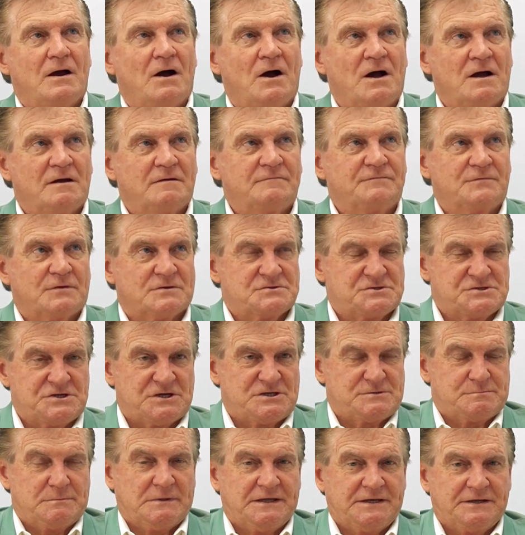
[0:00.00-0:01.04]
I've got
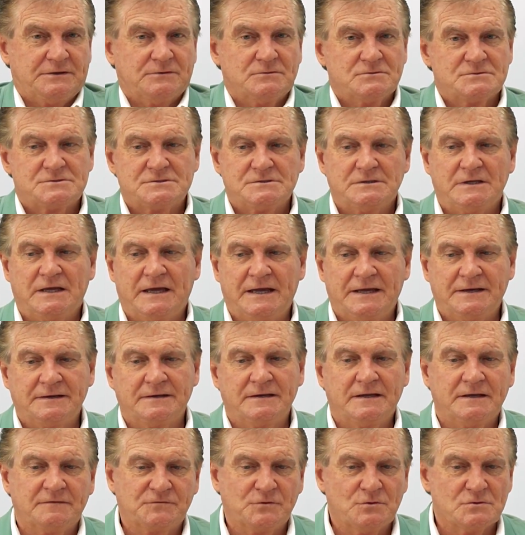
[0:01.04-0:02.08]
six millennials, and
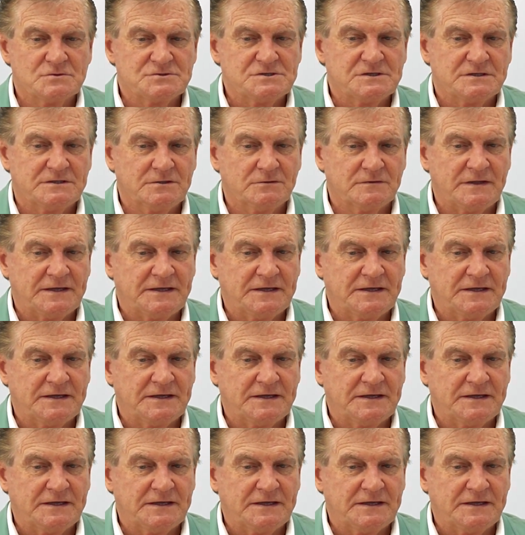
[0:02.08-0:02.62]
of course, until